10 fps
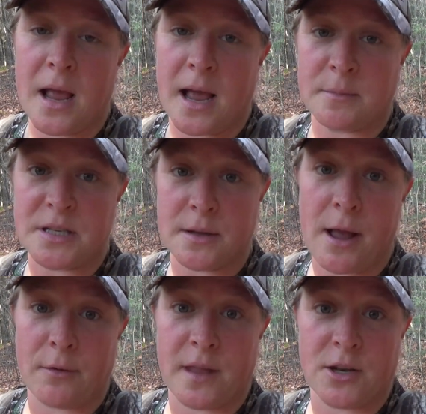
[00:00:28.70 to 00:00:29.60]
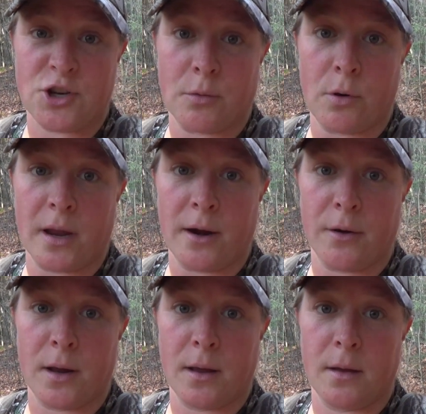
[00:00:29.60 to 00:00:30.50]
I'm still out in that general
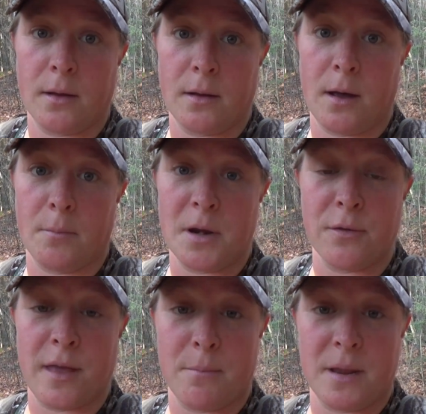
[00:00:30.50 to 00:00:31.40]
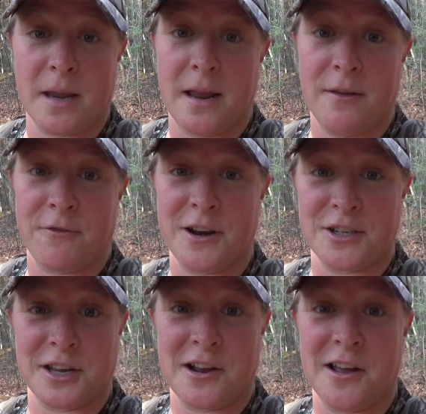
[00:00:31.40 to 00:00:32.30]
area near that big
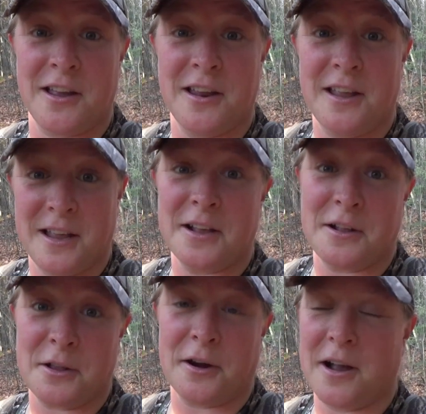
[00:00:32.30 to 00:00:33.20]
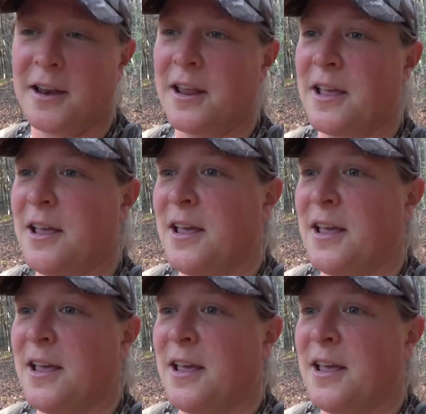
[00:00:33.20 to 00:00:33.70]
freshly cut clear cut,